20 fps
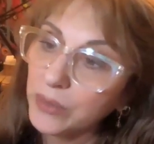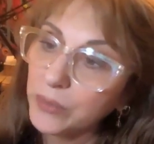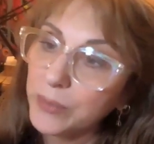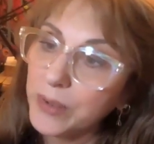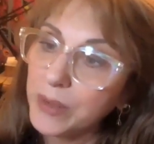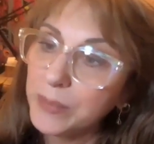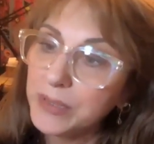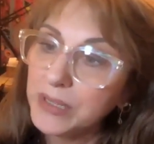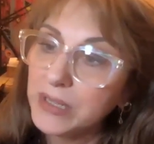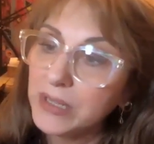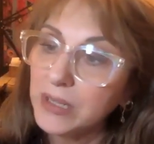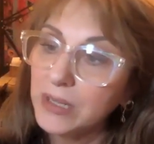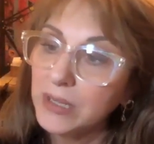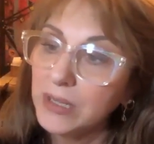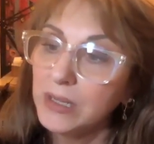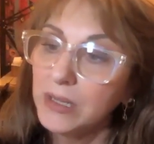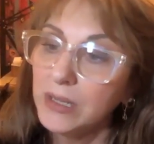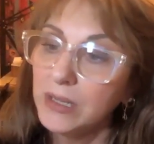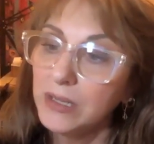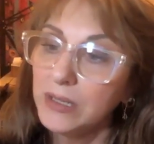Maybe
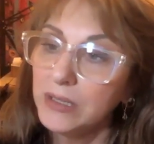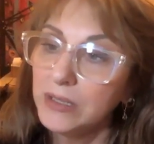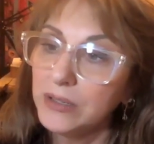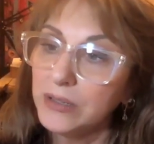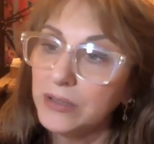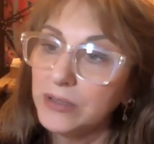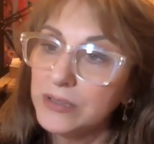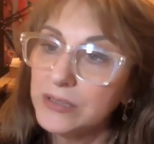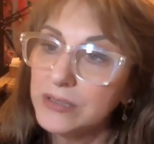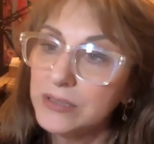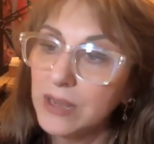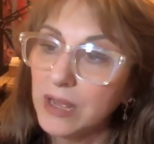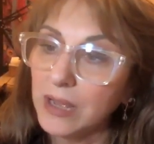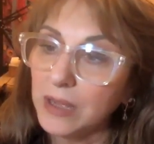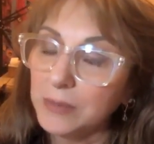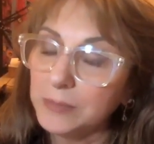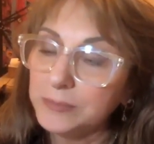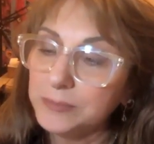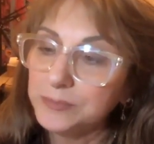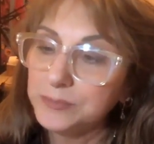you're
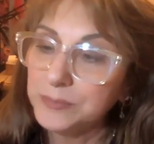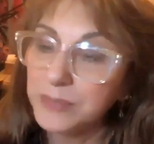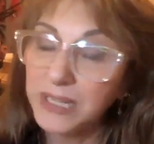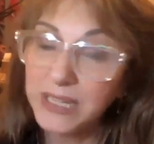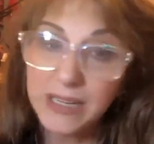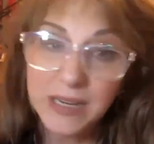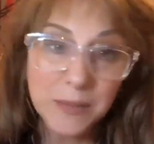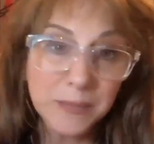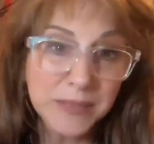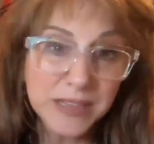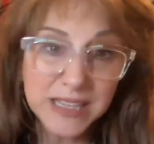picking up